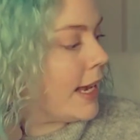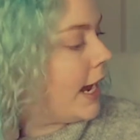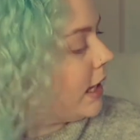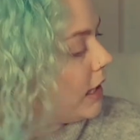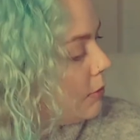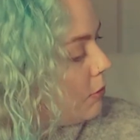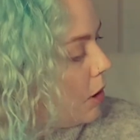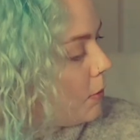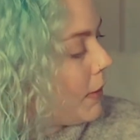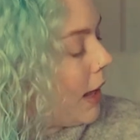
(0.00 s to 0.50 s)
At
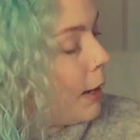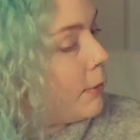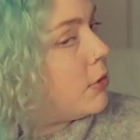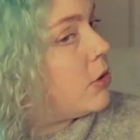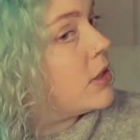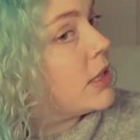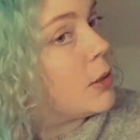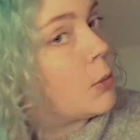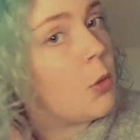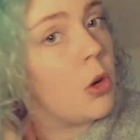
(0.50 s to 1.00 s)
the moment I'm
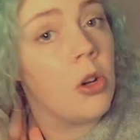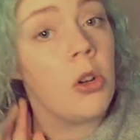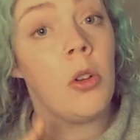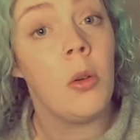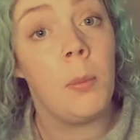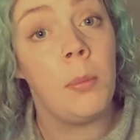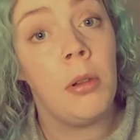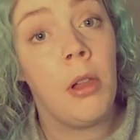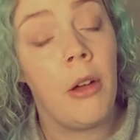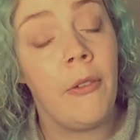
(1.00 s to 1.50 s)
using one
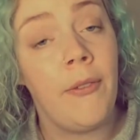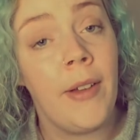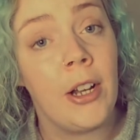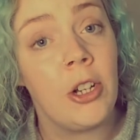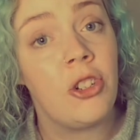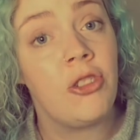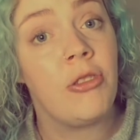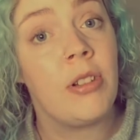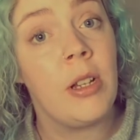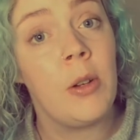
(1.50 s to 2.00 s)
called Plot
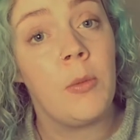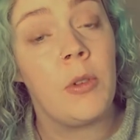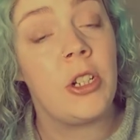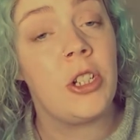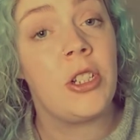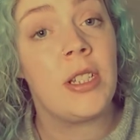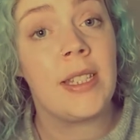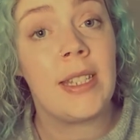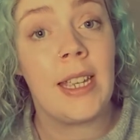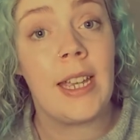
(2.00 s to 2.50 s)
Factory,
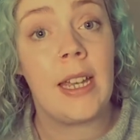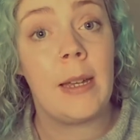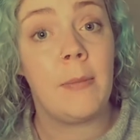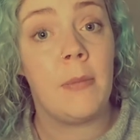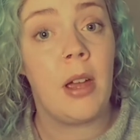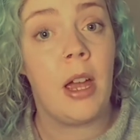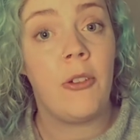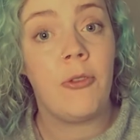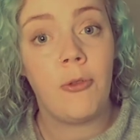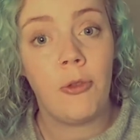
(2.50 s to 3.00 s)
which is
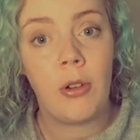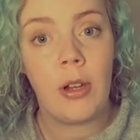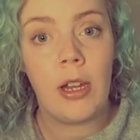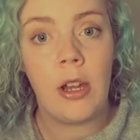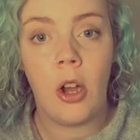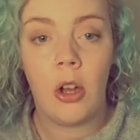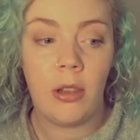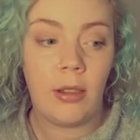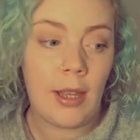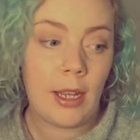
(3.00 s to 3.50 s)
a free
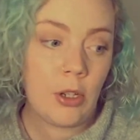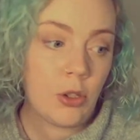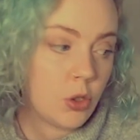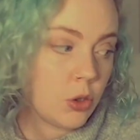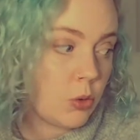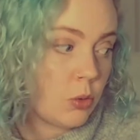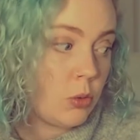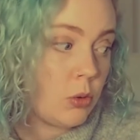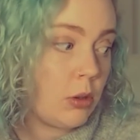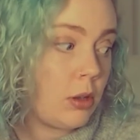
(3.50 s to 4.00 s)
online
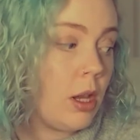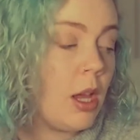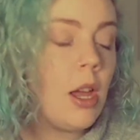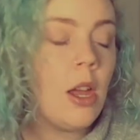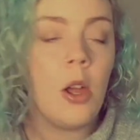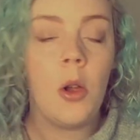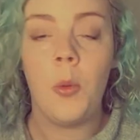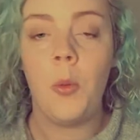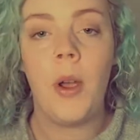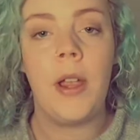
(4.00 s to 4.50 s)
tool
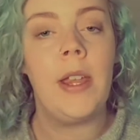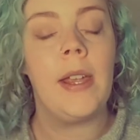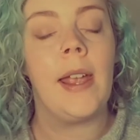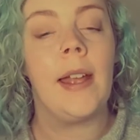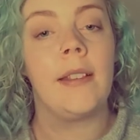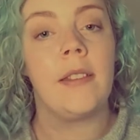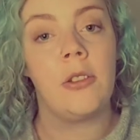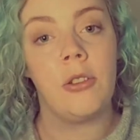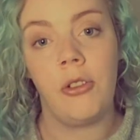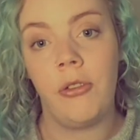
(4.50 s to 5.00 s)
where you
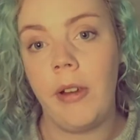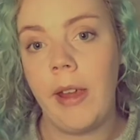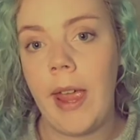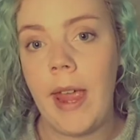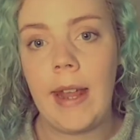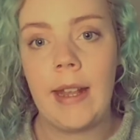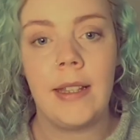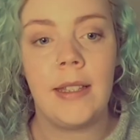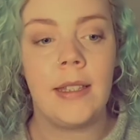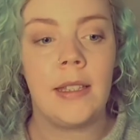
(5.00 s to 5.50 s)
get to
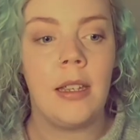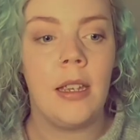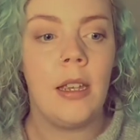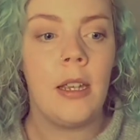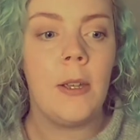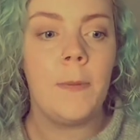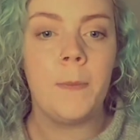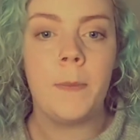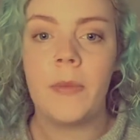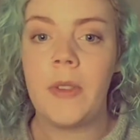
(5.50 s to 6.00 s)
create
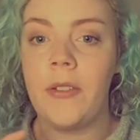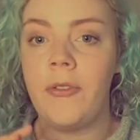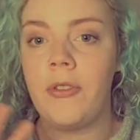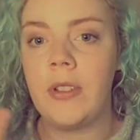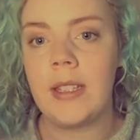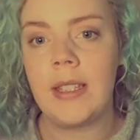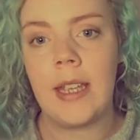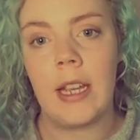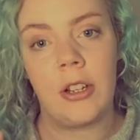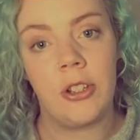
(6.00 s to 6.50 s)

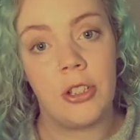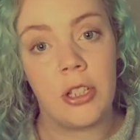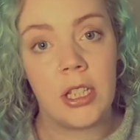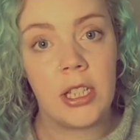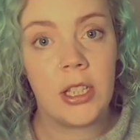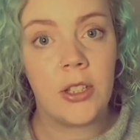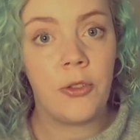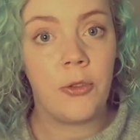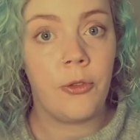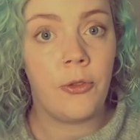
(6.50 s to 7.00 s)
different
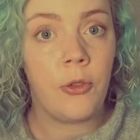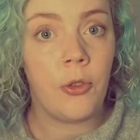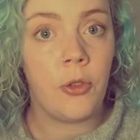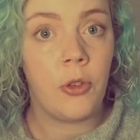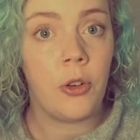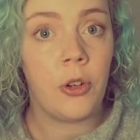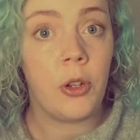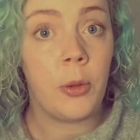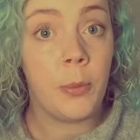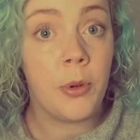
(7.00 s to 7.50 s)
sections
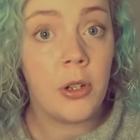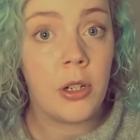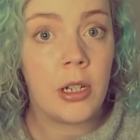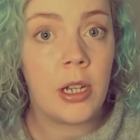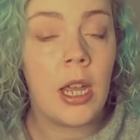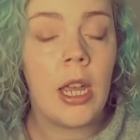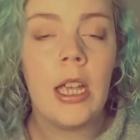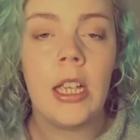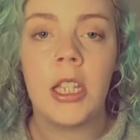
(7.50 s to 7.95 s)
for your book.